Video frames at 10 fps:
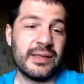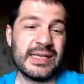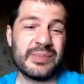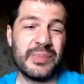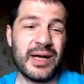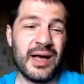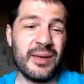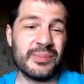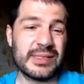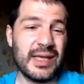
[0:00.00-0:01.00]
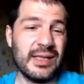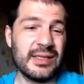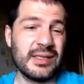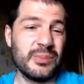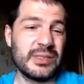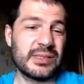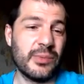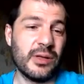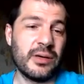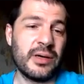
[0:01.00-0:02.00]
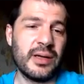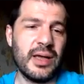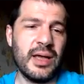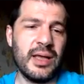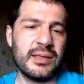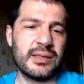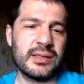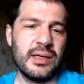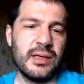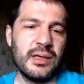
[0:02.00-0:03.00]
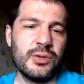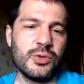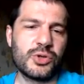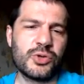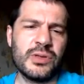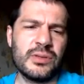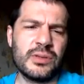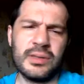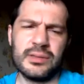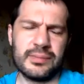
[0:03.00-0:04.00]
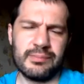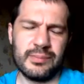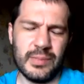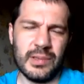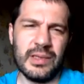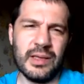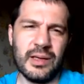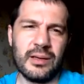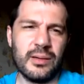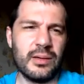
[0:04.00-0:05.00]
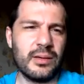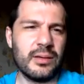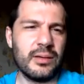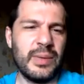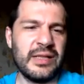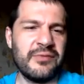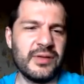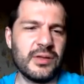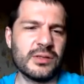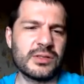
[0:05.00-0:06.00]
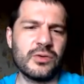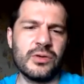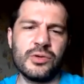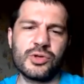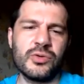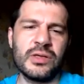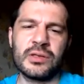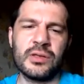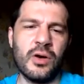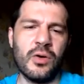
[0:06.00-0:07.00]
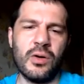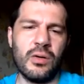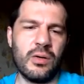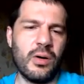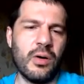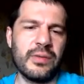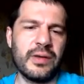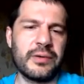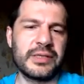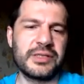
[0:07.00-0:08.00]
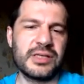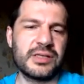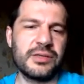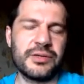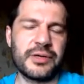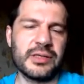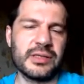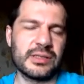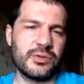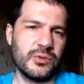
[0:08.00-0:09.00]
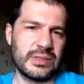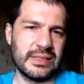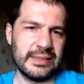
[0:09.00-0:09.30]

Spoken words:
Test becomes a little bit smaller, and the benefit also, you shouldn't know all the RxJS internals to use it,